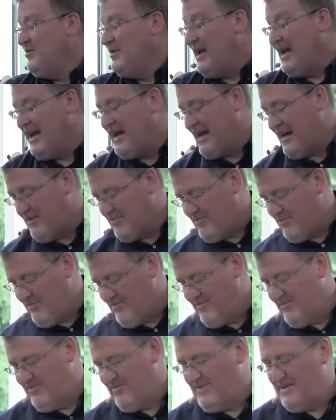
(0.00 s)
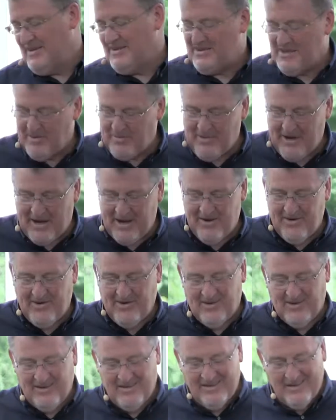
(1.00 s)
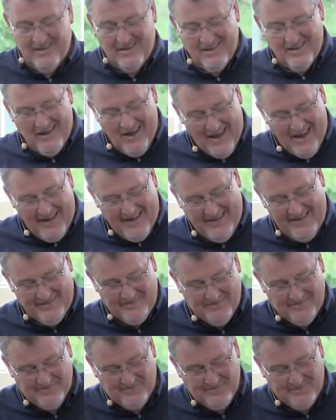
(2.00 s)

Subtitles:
Rahab somehow got it.